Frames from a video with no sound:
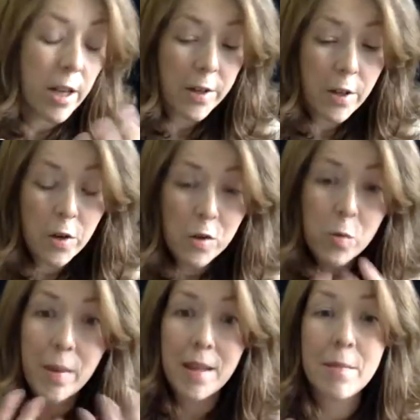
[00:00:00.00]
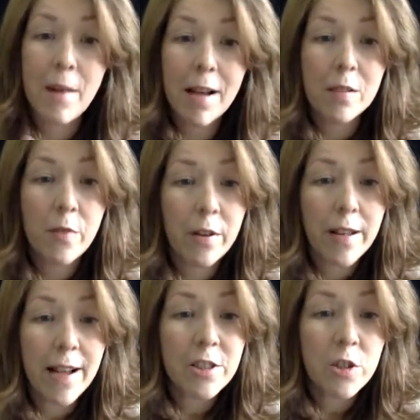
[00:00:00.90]
I use within my
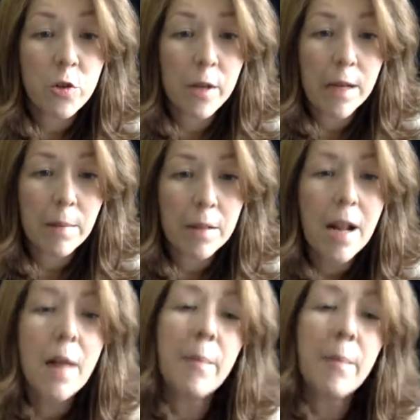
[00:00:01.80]
exfoliation treatment,